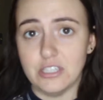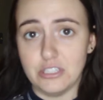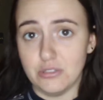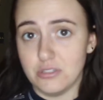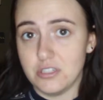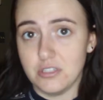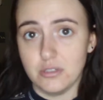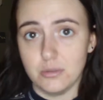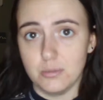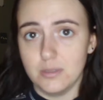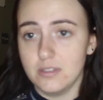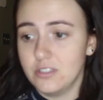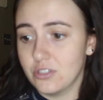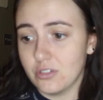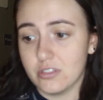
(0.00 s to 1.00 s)
YouTube,
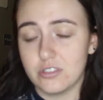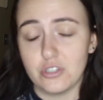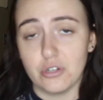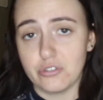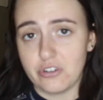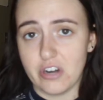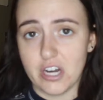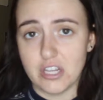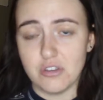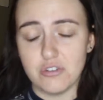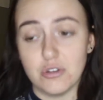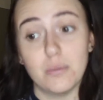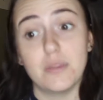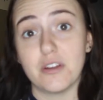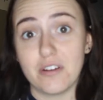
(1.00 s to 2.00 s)
children on YouTube.